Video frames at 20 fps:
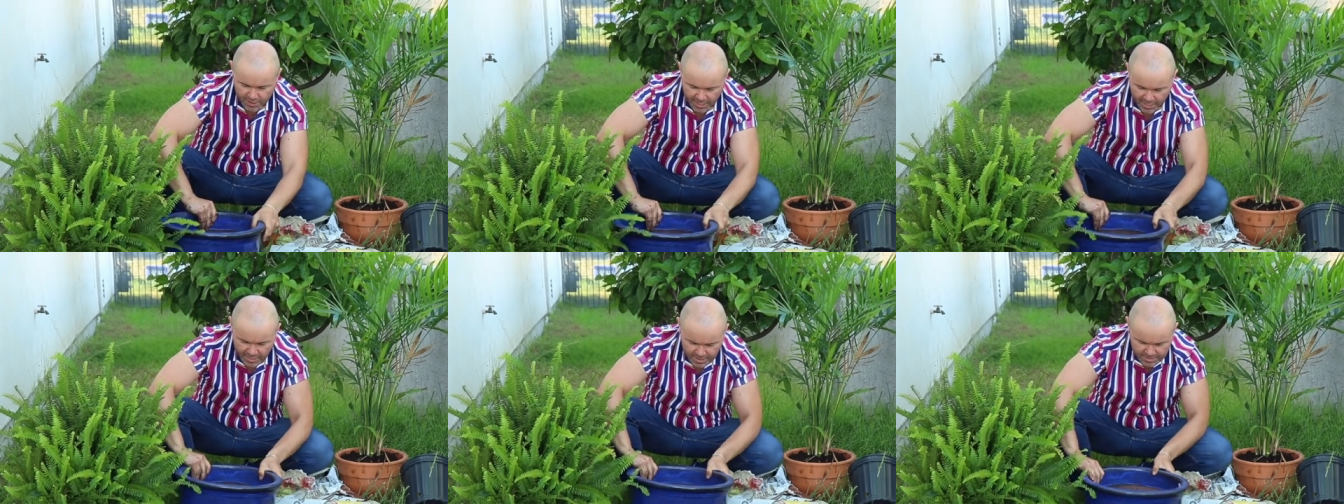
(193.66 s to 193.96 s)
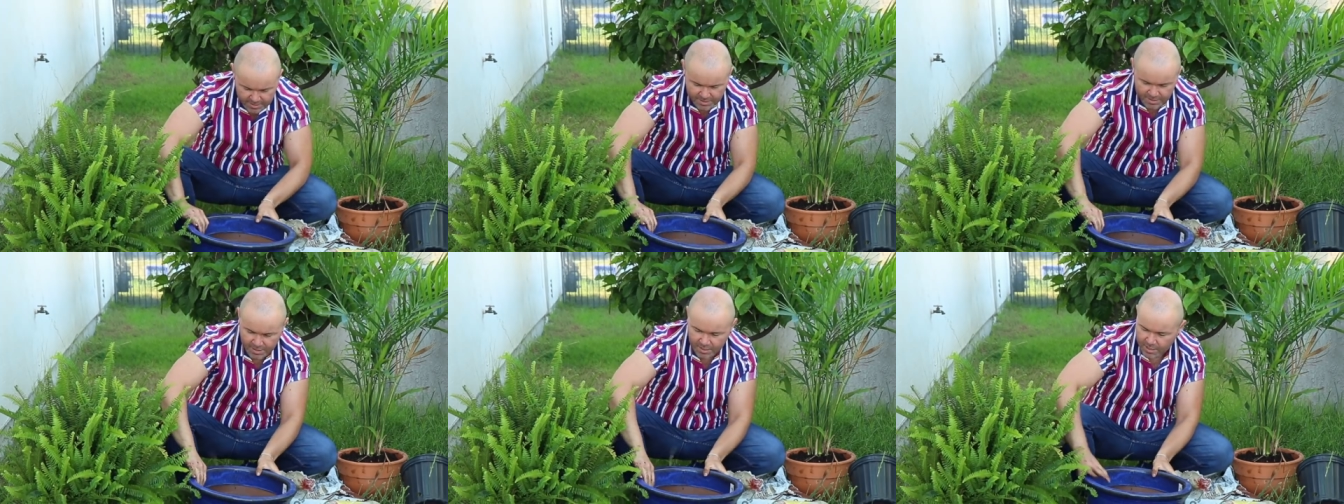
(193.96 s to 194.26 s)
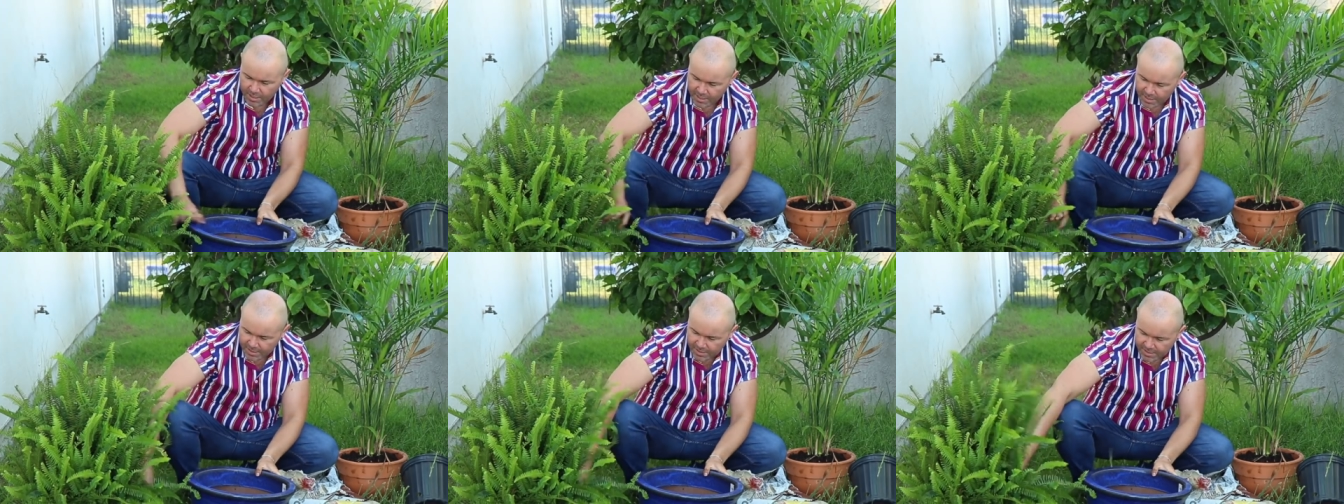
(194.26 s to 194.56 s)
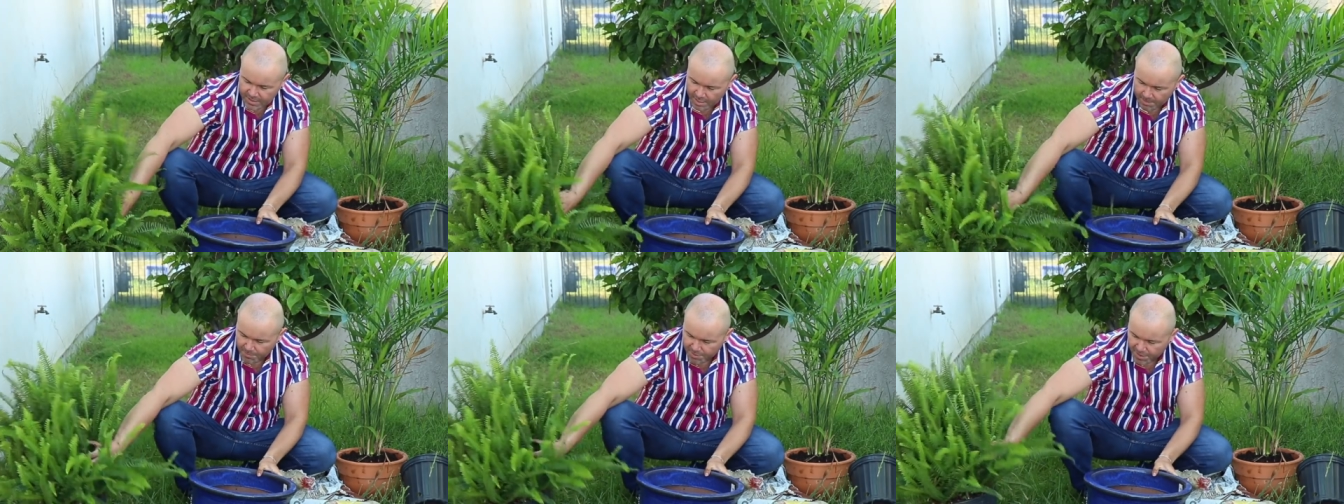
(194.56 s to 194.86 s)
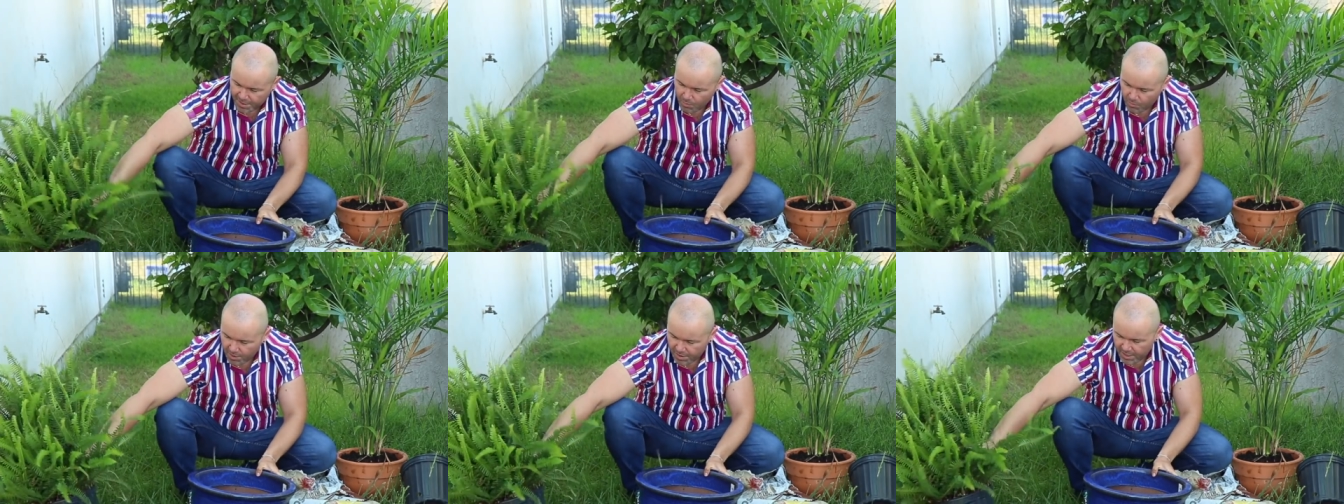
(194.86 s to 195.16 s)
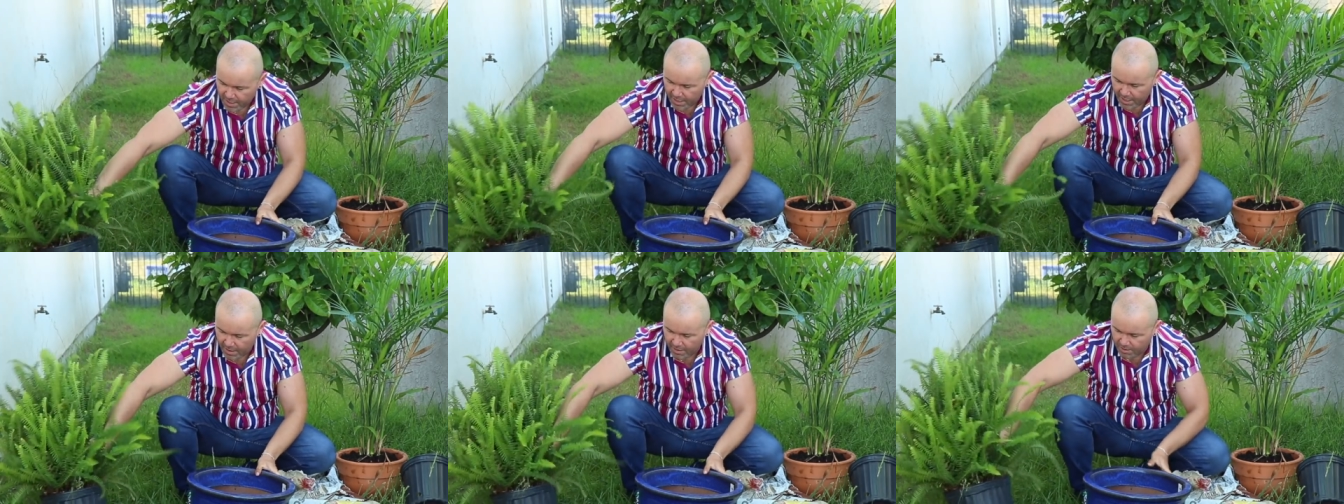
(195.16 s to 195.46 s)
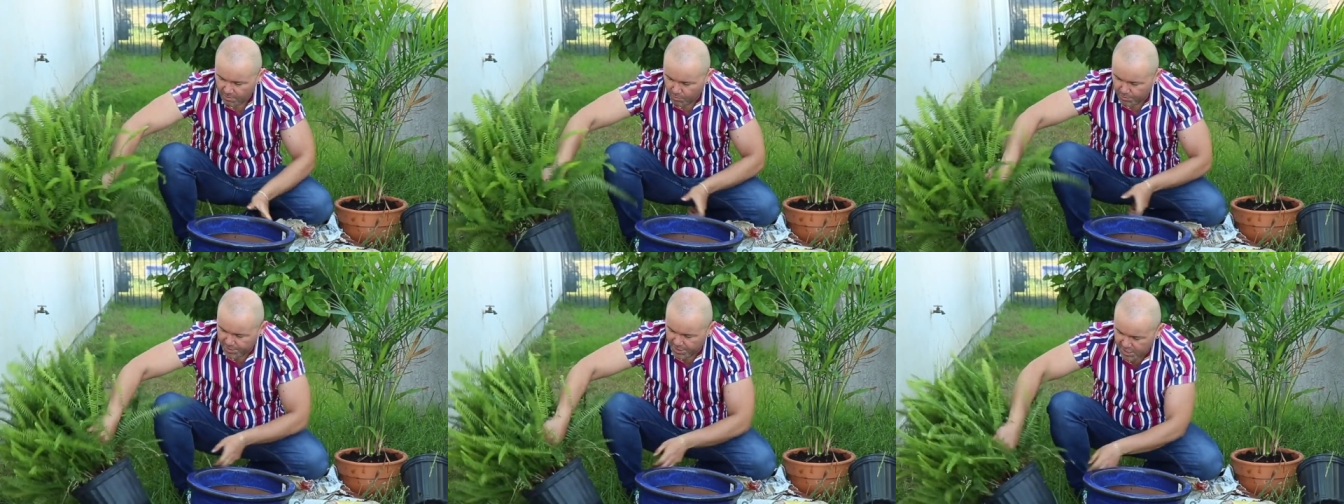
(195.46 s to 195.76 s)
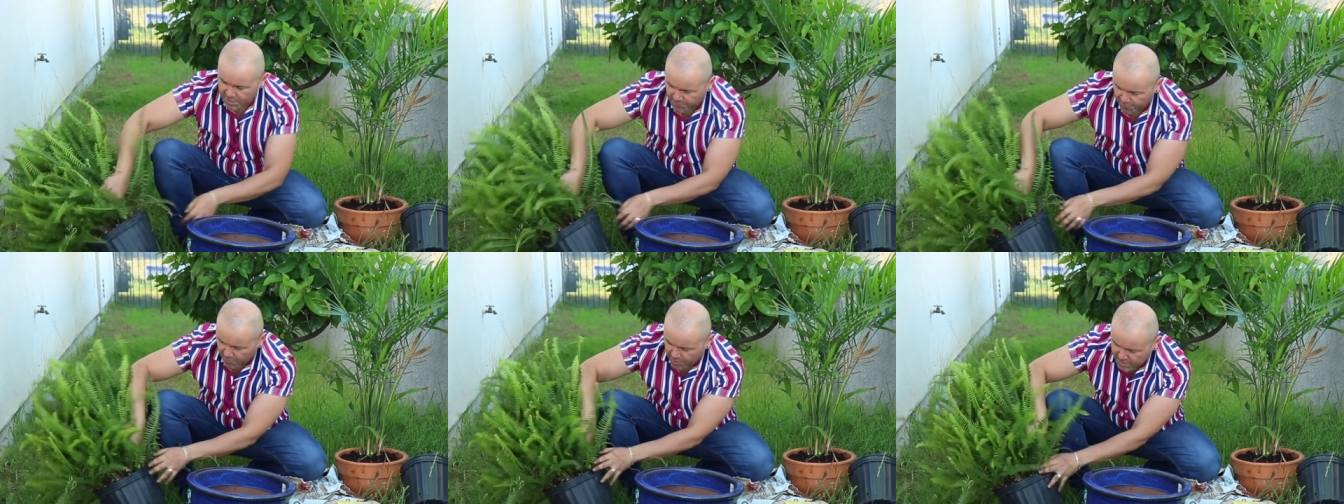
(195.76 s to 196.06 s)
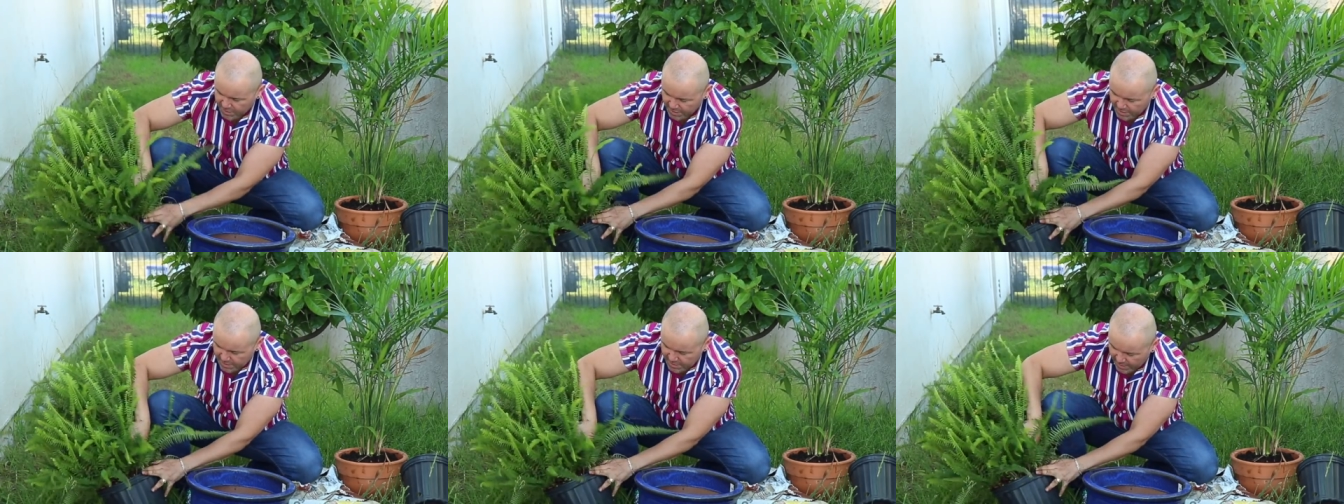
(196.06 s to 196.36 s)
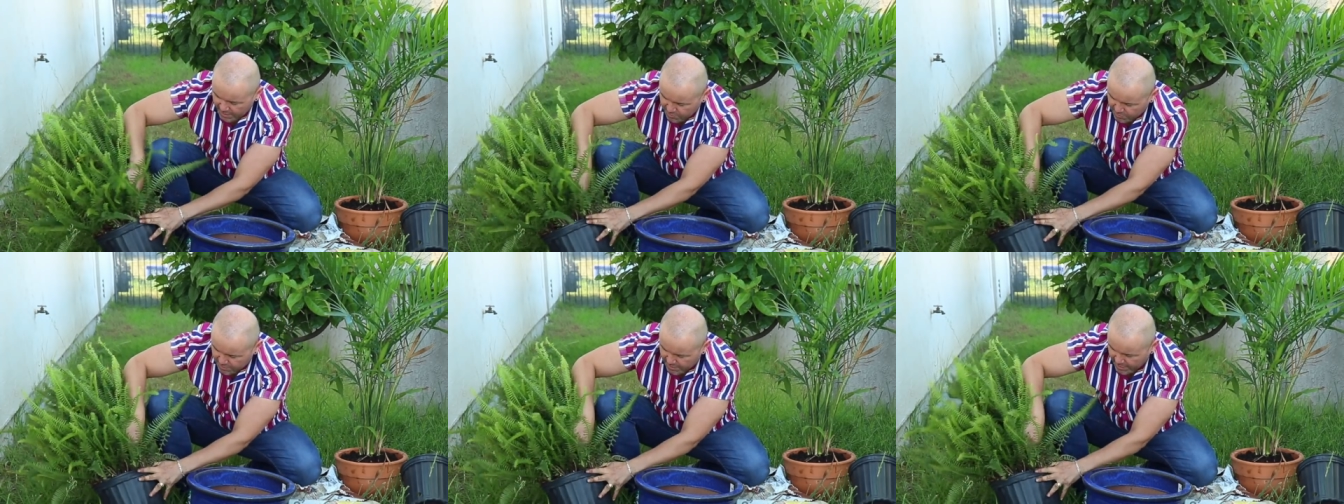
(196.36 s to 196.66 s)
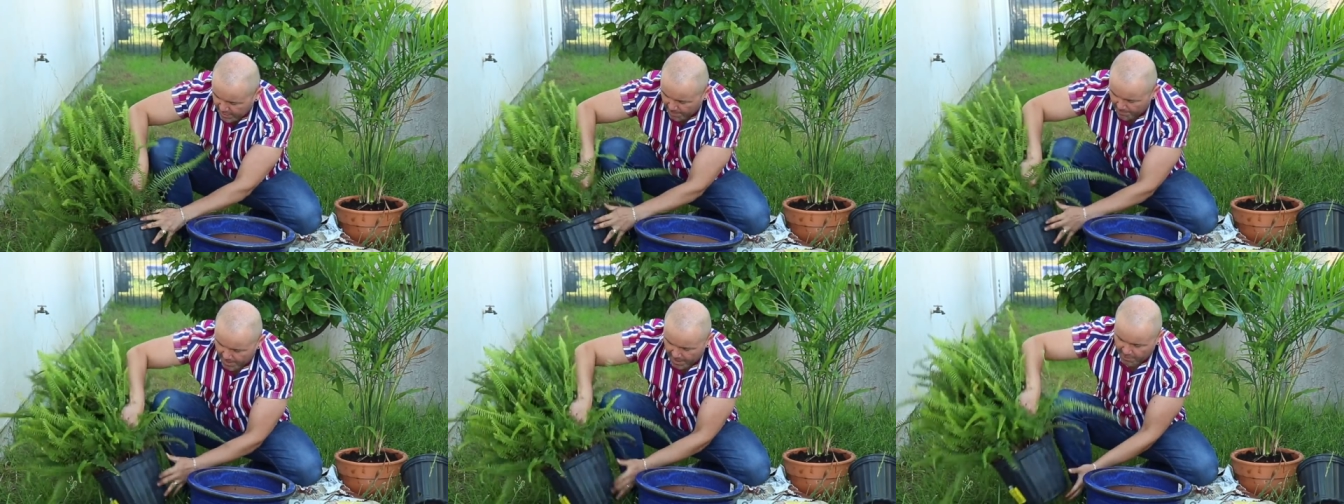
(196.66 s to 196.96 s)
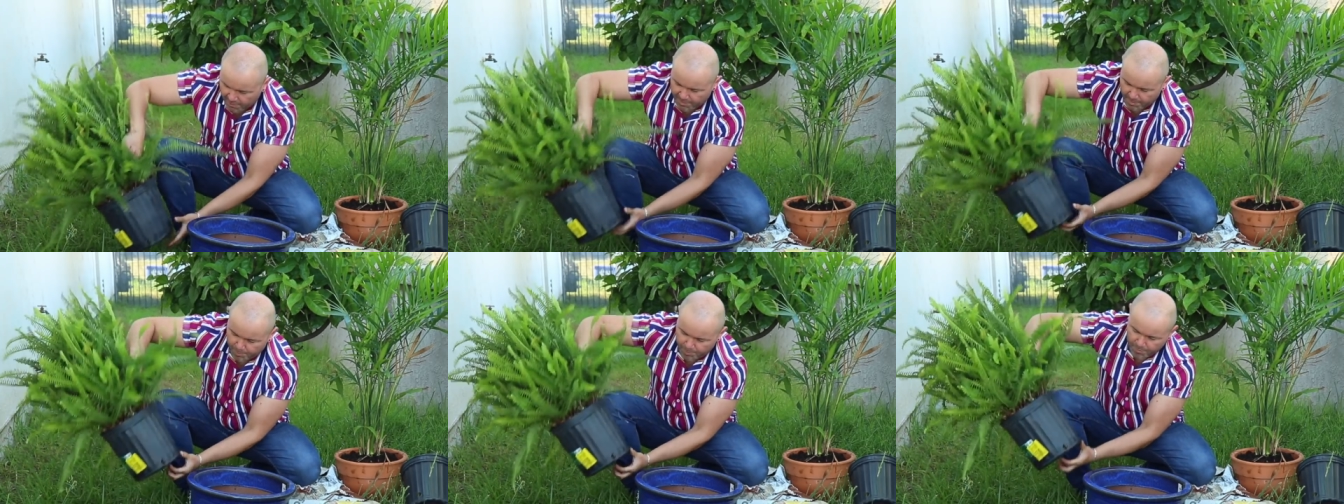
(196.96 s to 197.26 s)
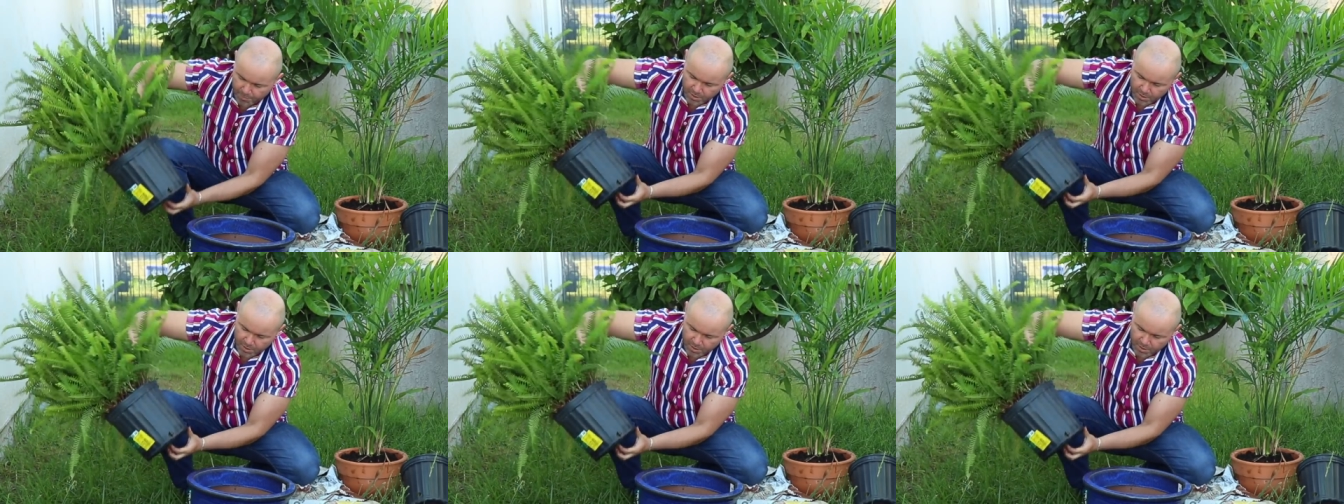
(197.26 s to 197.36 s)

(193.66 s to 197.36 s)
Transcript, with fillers: next. Same thing with it. With these ferns, I just like to take them out of the